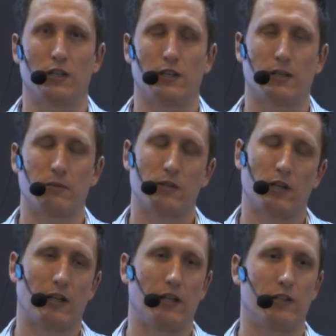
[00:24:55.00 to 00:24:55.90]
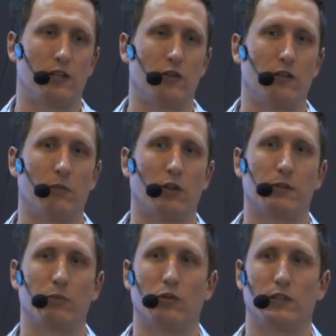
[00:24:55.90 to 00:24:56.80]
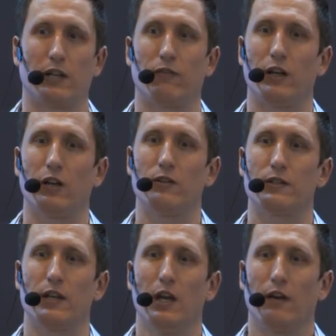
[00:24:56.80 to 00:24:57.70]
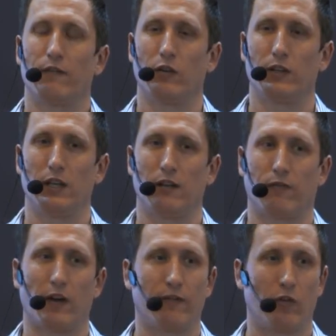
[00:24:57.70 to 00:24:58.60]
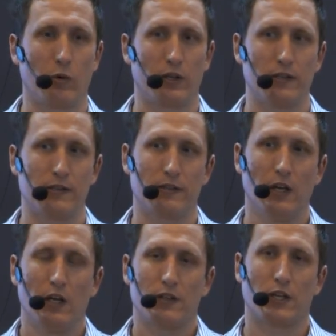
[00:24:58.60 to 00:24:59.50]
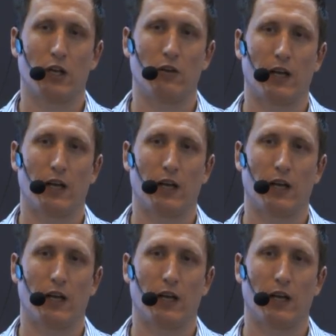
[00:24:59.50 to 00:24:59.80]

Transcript: sometimes you'll need to do multiple delivery notes for the freight forwarders. So